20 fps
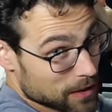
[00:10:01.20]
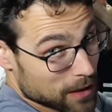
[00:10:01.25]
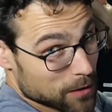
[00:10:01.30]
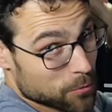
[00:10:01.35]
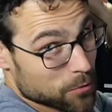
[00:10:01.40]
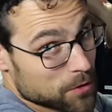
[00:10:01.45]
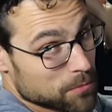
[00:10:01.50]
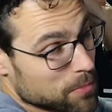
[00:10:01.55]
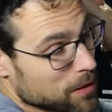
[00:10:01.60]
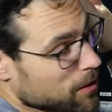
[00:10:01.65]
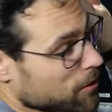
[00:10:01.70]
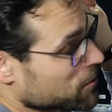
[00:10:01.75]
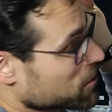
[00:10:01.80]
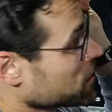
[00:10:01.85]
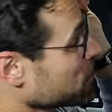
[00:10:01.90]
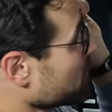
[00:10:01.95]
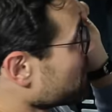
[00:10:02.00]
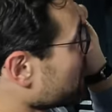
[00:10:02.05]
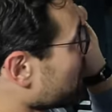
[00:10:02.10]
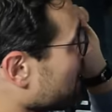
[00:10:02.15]
that it would belong
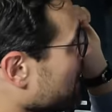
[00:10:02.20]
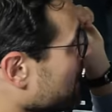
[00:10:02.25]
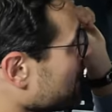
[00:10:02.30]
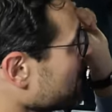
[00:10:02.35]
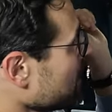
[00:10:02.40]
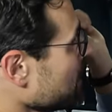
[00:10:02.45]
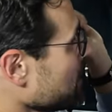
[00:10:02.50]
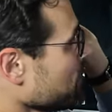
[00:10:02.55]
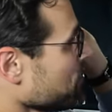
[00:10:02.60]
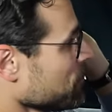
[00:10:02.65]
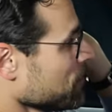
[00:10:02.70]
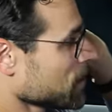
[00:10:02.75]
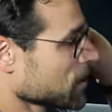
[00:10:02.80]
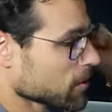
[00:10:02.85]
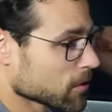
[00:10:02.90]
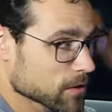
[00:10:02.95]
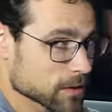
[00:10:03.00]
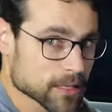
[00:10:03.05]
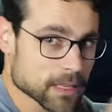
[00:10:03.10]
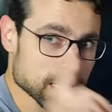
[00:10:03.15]
to the car,
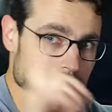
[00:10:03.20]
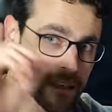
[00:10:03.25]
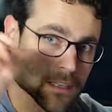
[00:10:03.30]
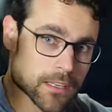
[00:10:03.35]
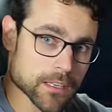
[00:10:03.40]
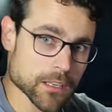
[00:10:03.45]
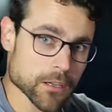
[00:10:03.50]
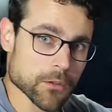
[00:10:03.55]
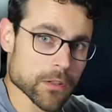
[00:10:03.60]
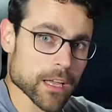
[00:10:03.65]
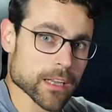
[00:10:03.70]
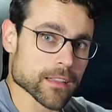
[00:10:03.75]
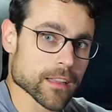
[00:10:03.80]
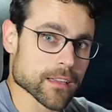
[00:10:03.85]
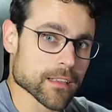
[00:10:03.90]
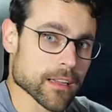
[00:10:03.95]
because there's, you know, like the